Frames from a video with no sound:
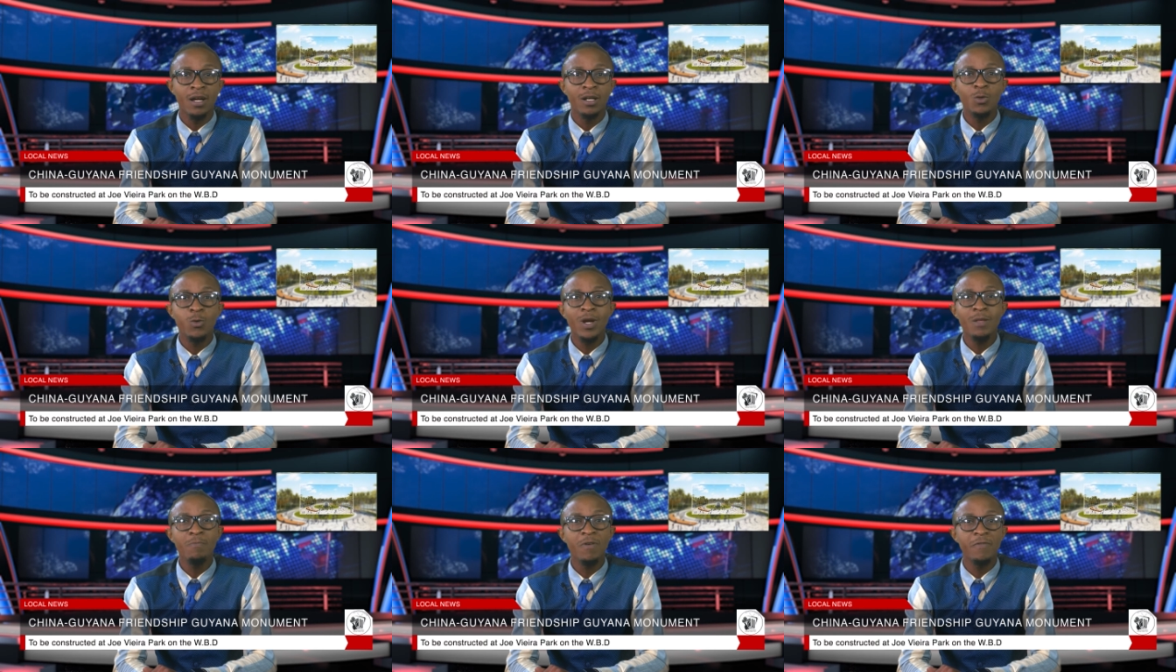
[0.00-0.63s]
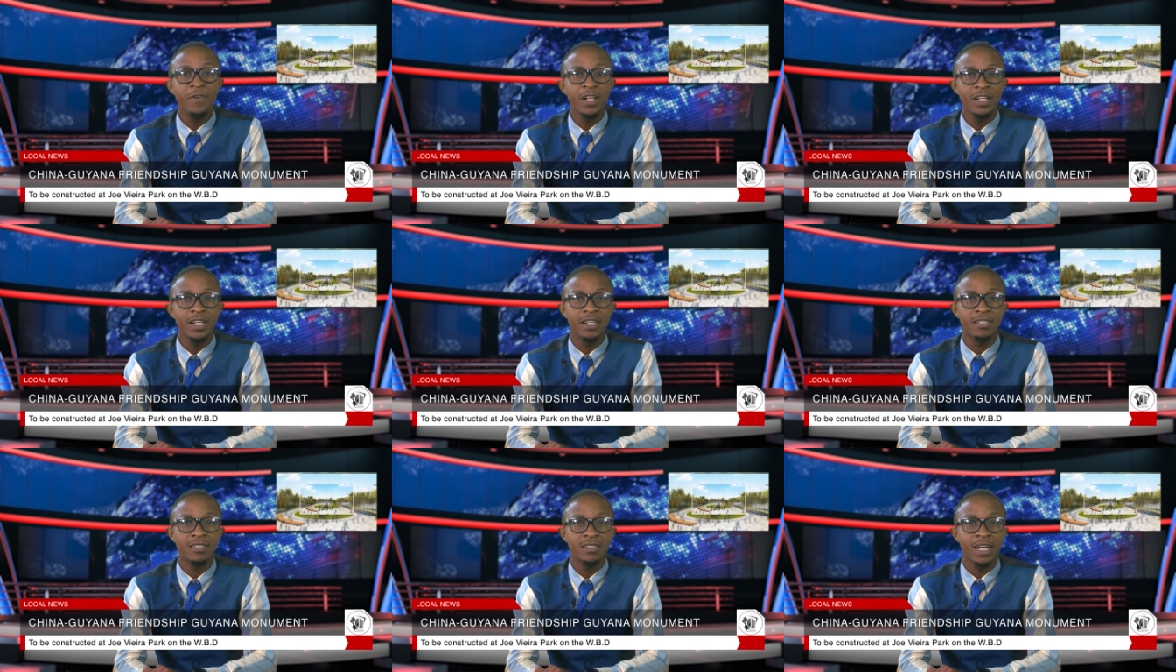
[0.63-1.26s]
twin
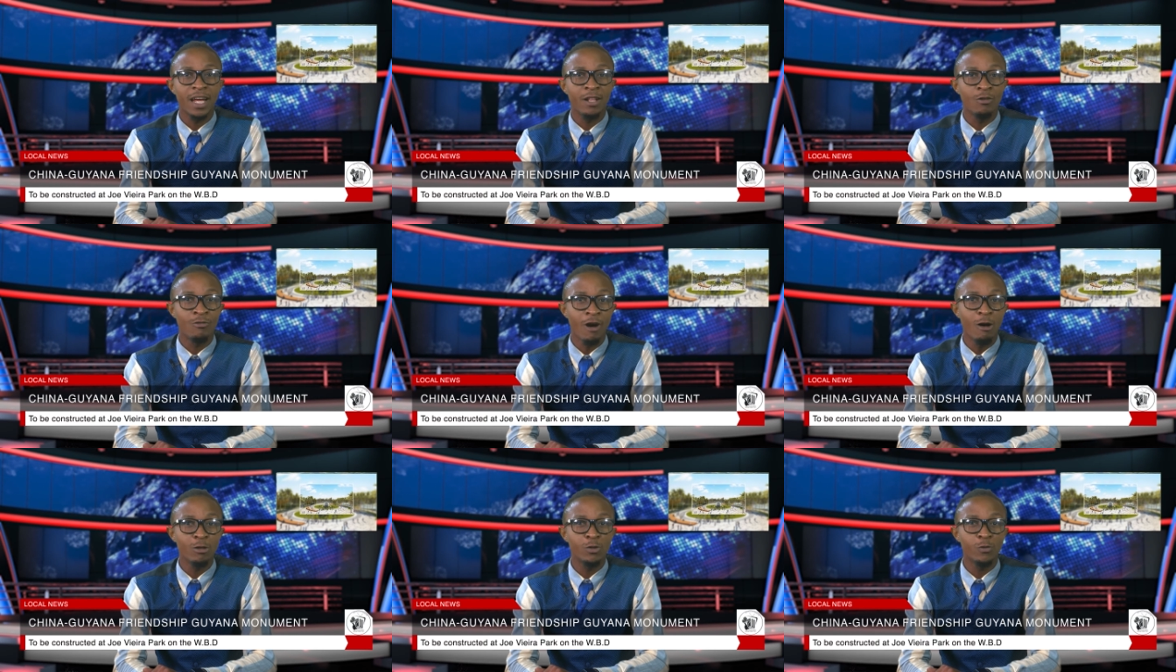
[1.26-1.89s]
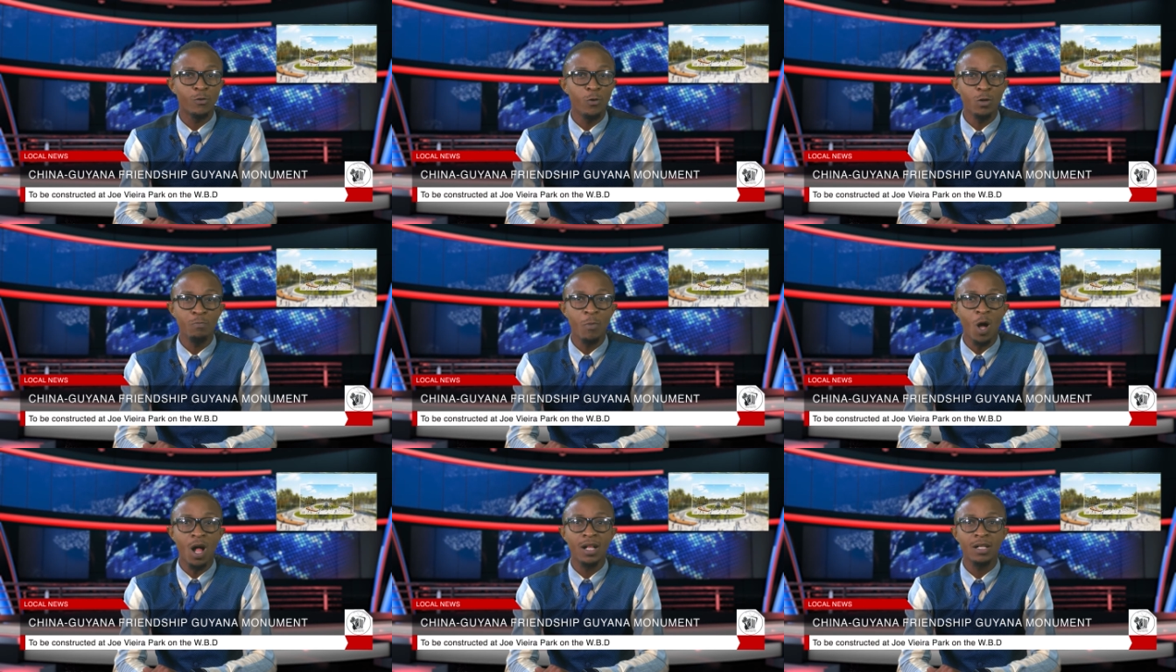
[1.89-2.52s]
pavilions, and grounds for
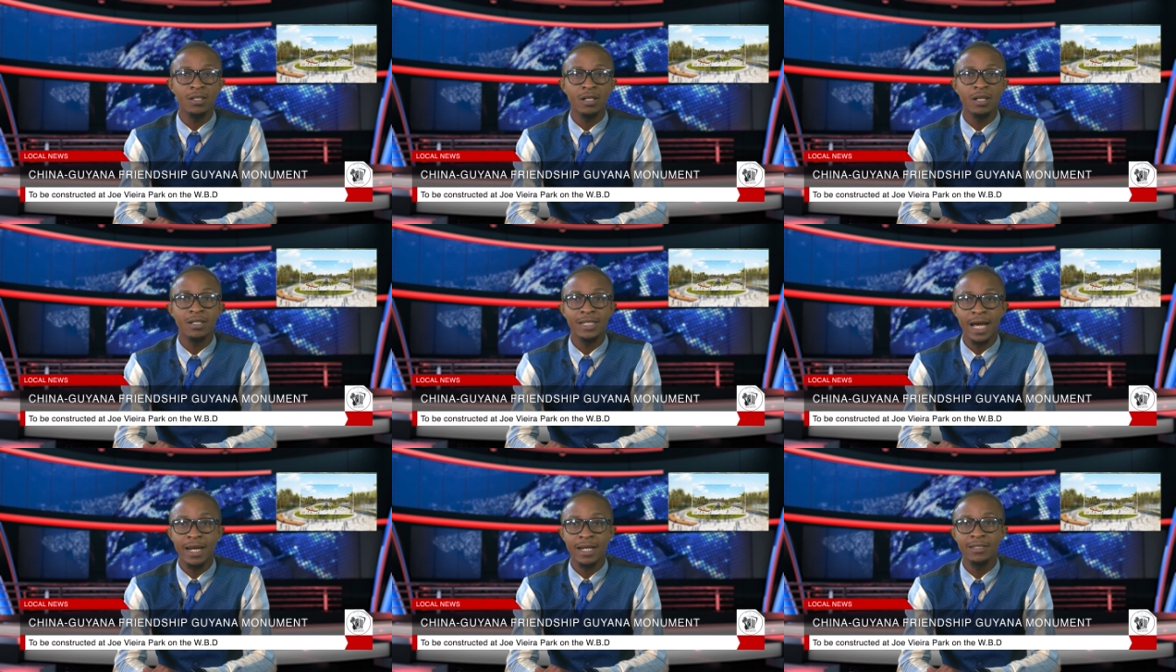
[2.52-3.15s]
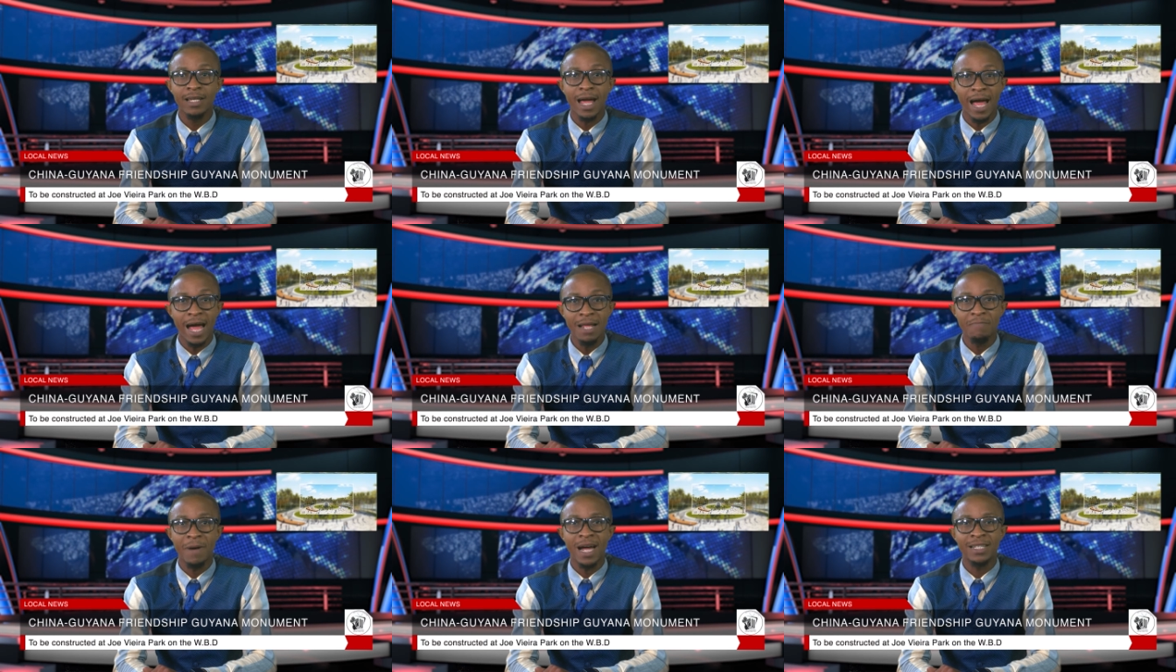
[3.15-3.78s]
football, tennis,
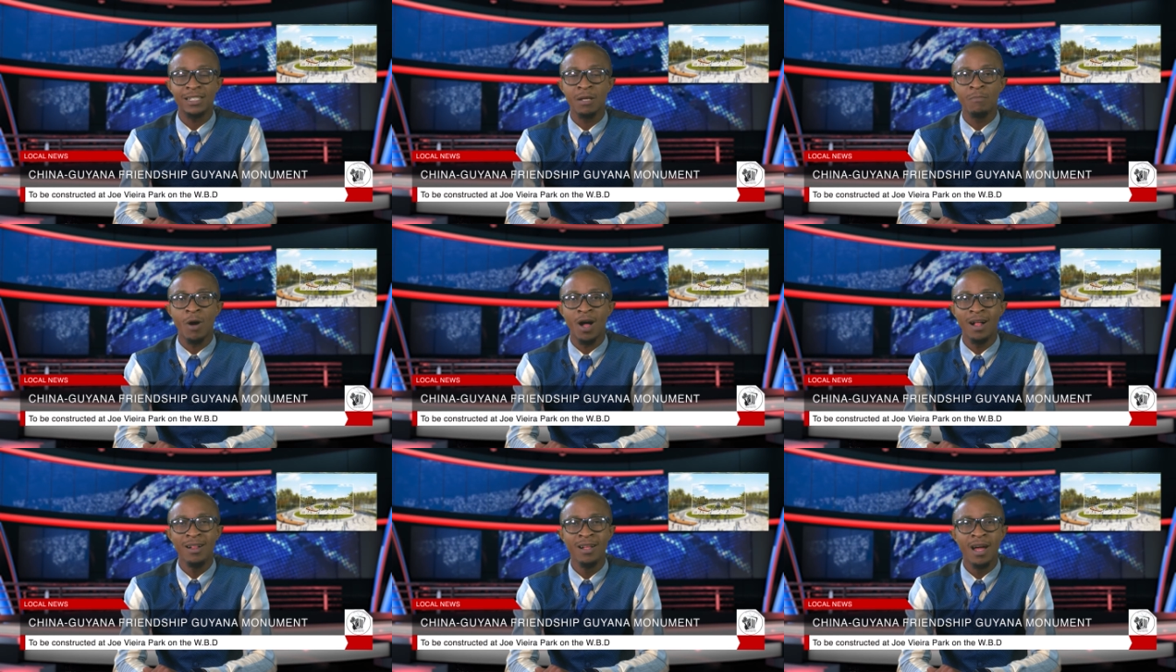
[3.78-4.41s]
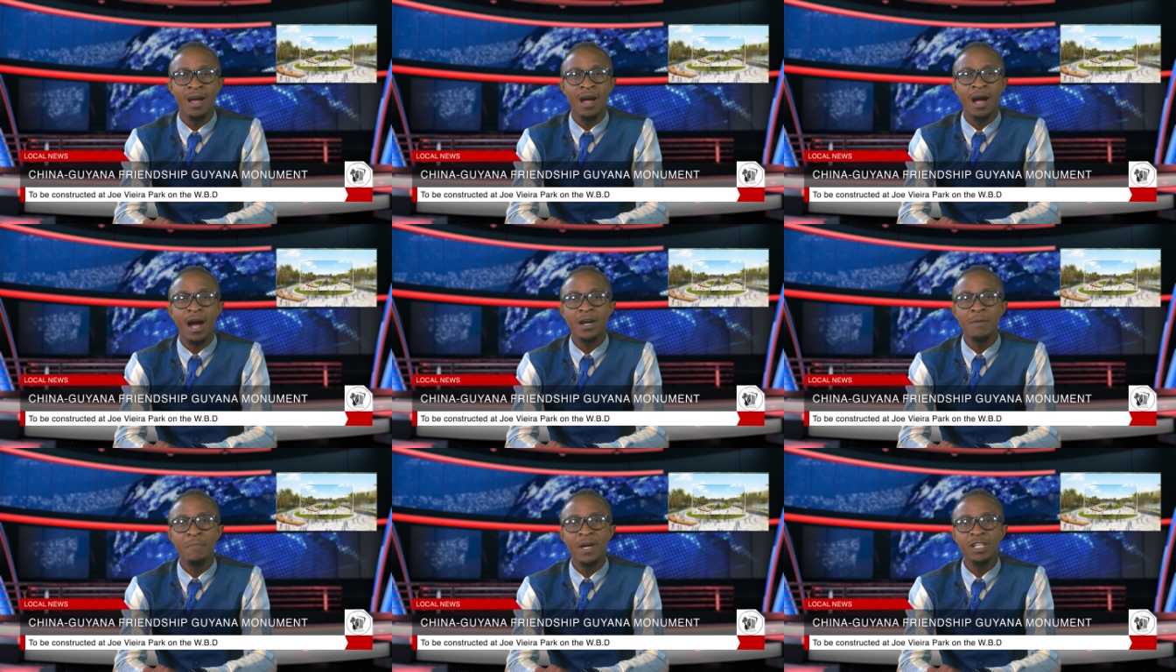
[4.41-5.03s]
and basketball
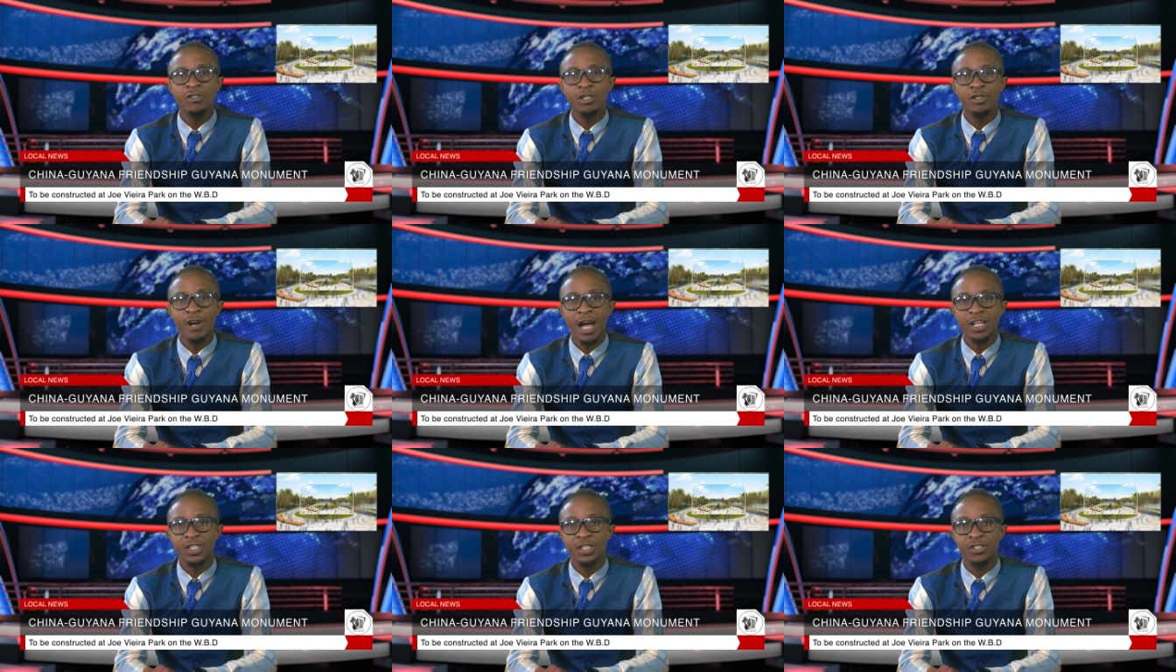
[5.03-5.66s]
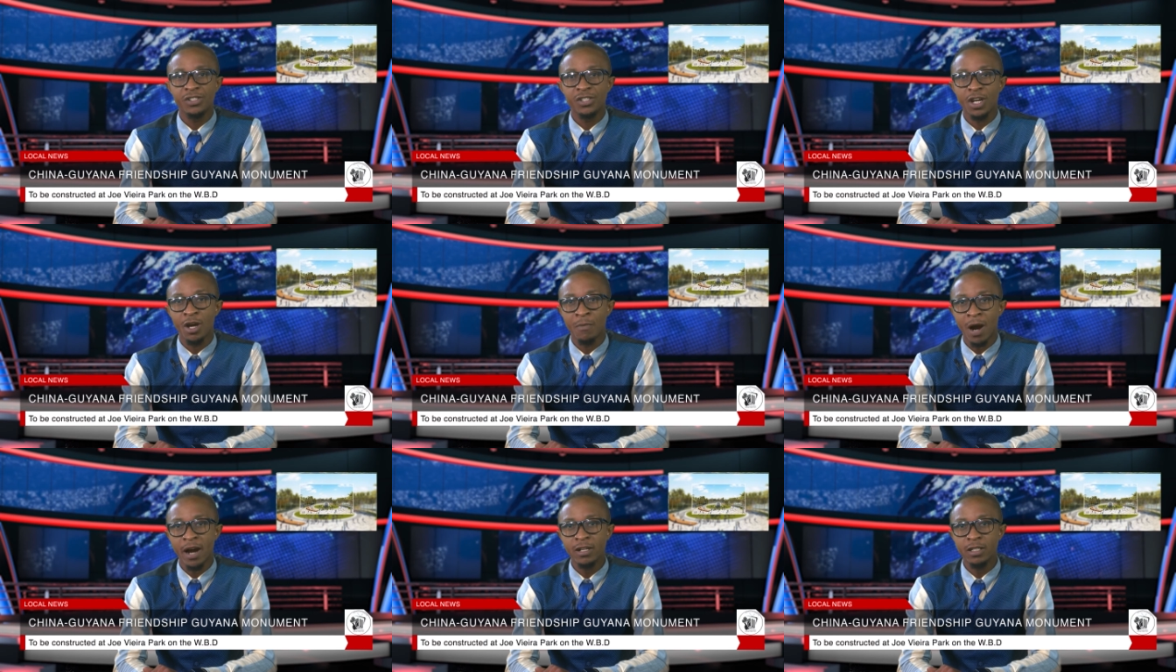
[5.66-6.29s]
are the major attractions
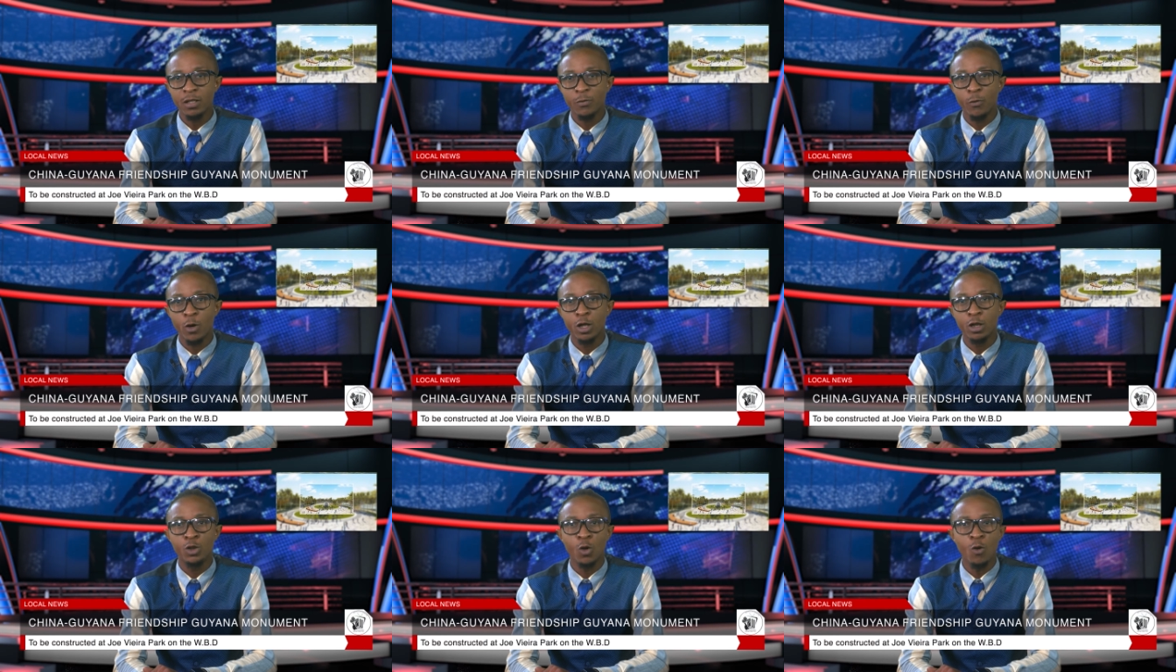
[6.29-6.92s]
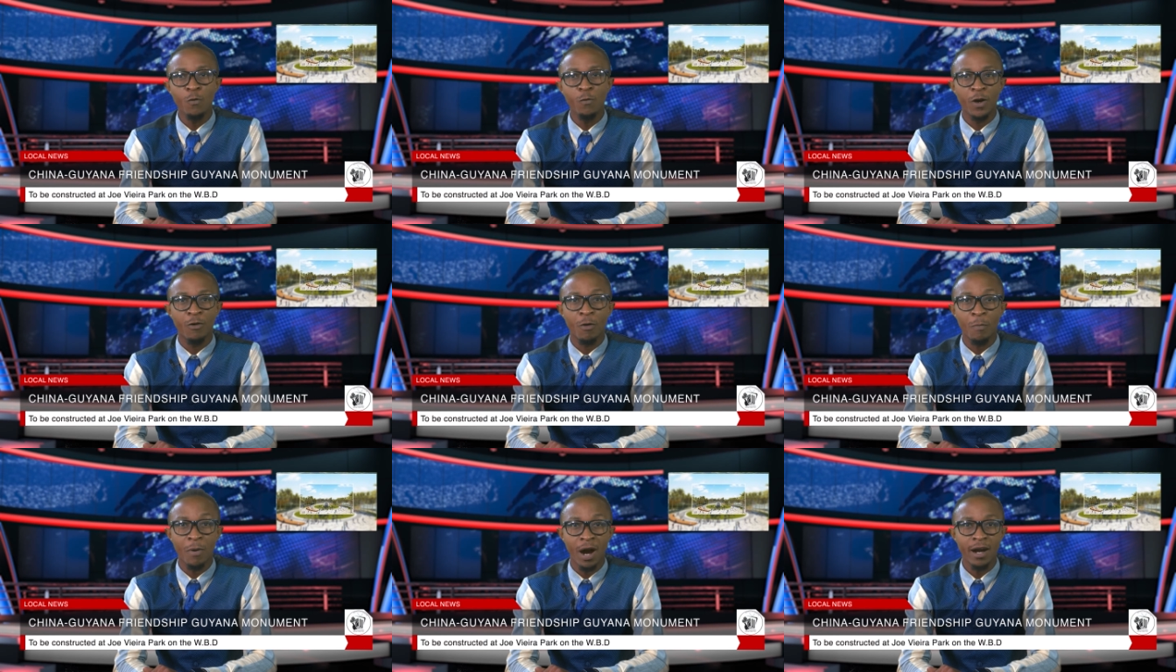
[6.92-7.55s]
earmarked for the
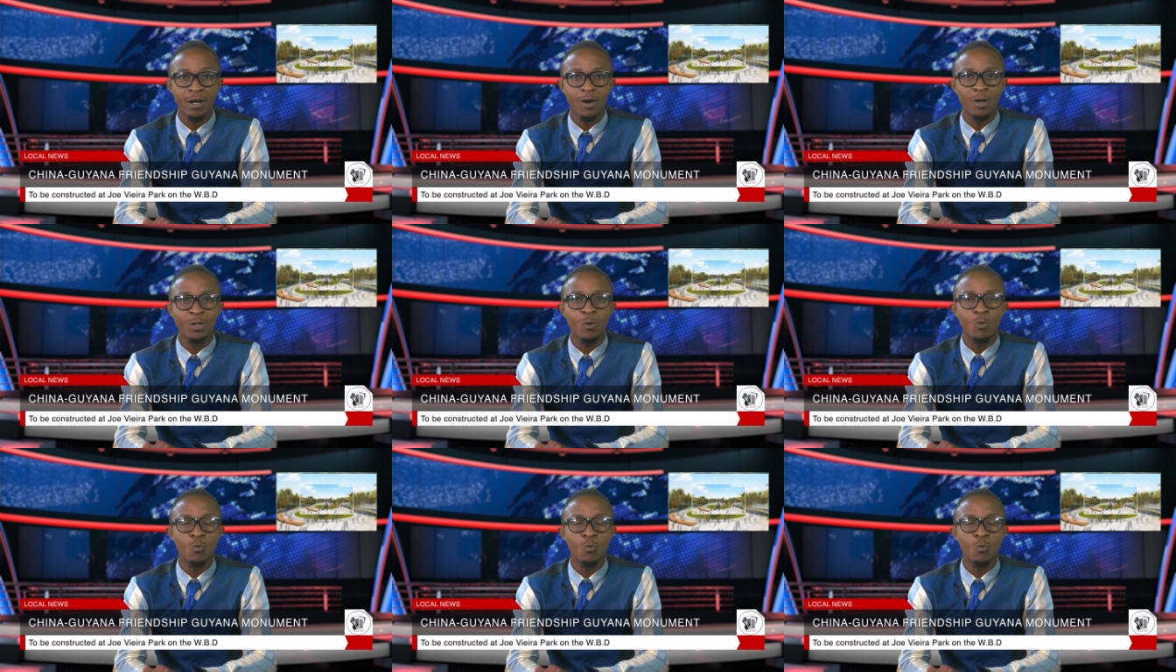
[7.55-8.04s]
Jovera Park on the